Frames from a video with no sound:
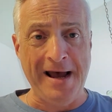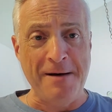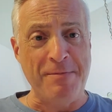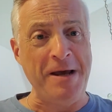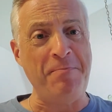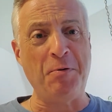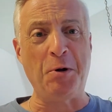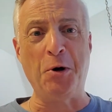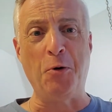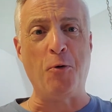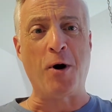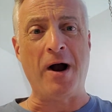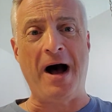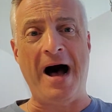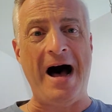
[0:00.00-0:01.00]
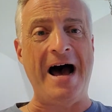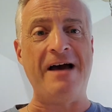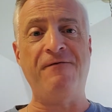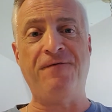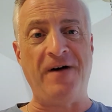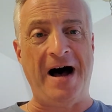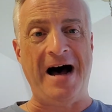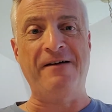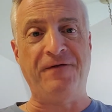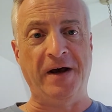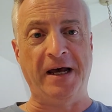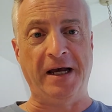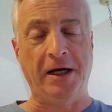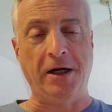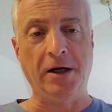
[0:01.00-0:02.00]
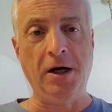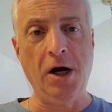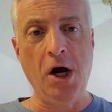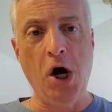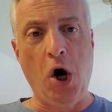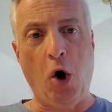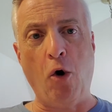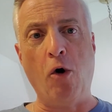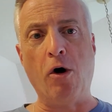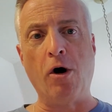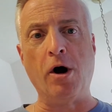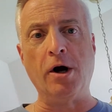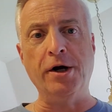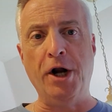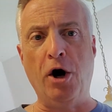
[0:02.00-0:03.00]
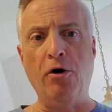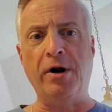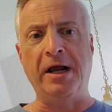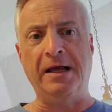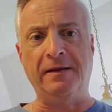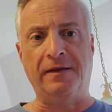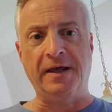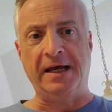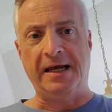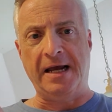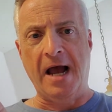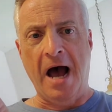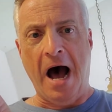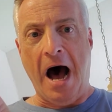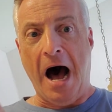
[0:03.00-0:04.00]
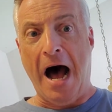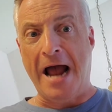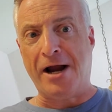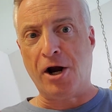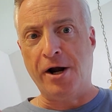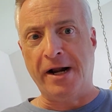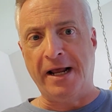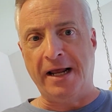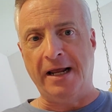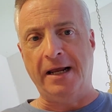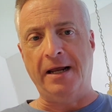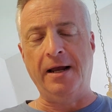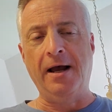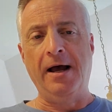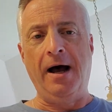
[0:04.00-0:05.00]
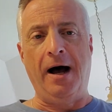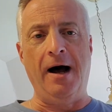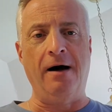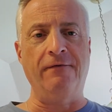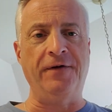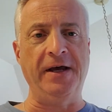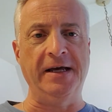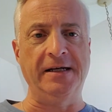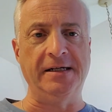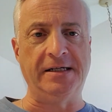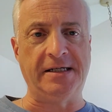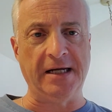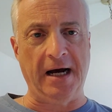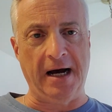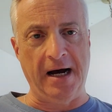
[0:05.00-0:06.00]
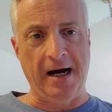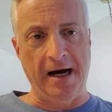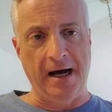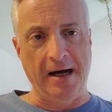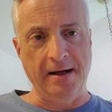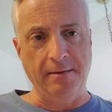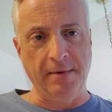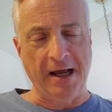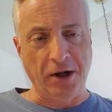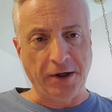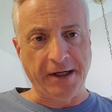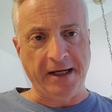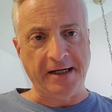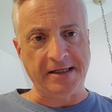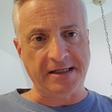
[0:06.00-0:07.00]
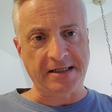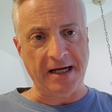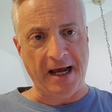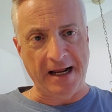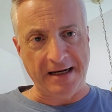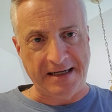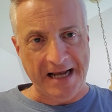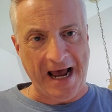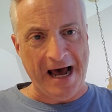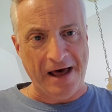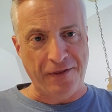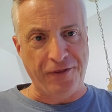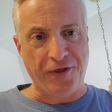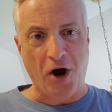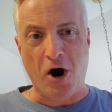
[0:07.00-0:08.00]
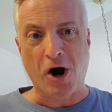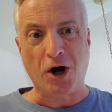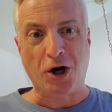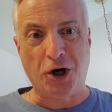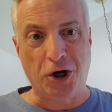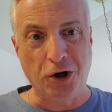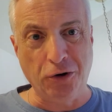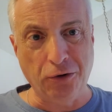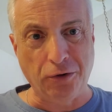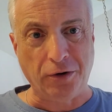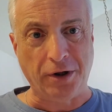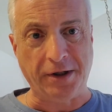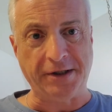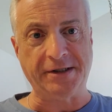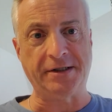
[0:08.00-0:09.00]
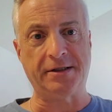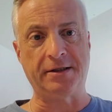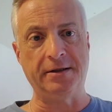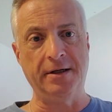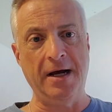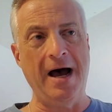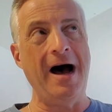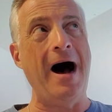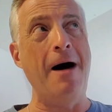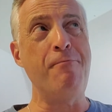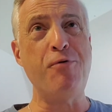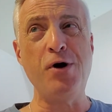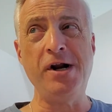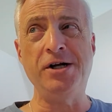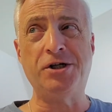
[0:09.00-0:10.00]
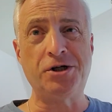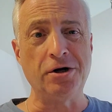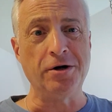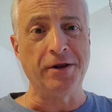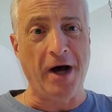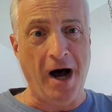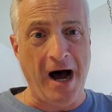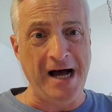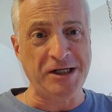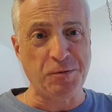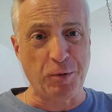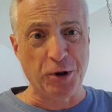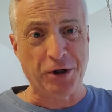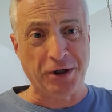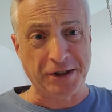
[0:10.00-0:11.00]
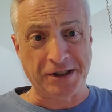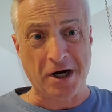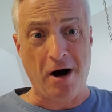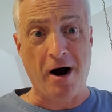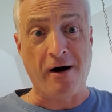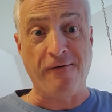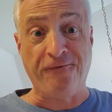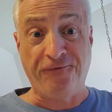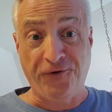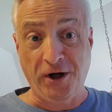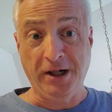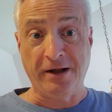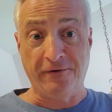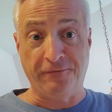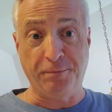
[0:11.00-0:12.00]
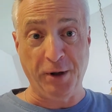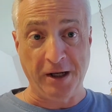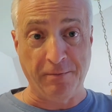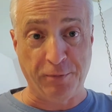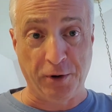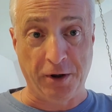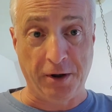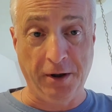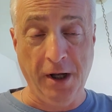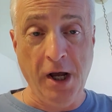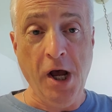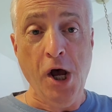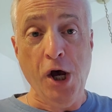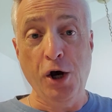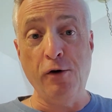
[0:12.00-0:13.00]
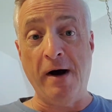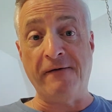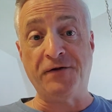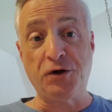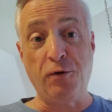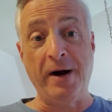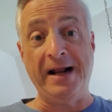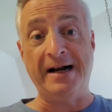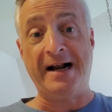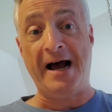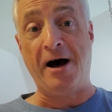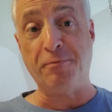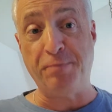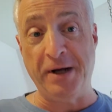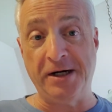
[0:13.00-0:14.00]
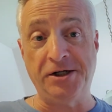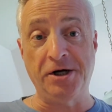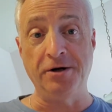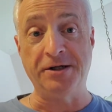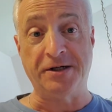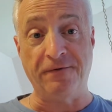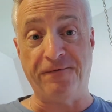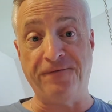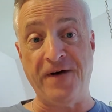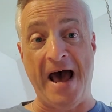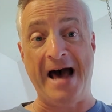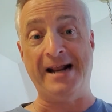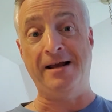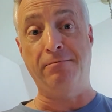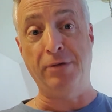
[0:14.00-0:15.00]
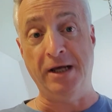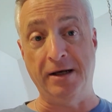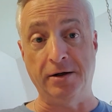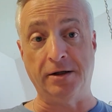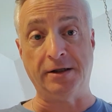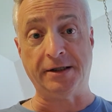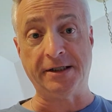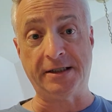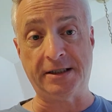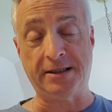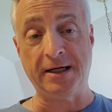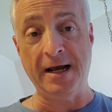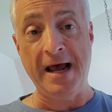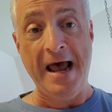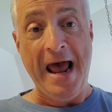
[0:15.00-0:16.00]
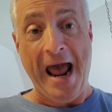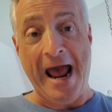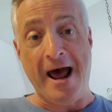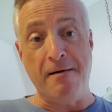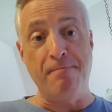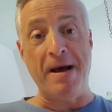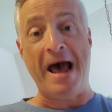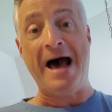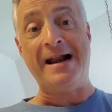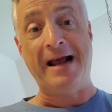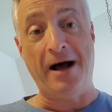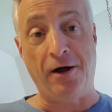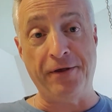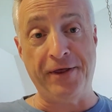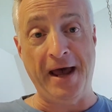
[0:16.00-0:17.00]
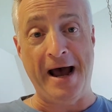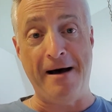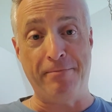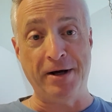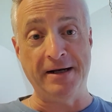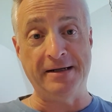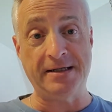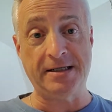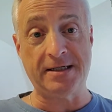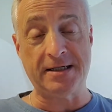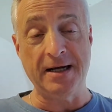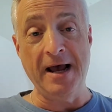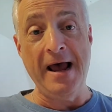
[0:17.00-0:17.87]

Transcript: people who were high-fiving or noting the irony of his illness and death are ghouls. I'm pretty sure the hospitals are full of people who have tweeted out pictures of fatty meals and bad health habits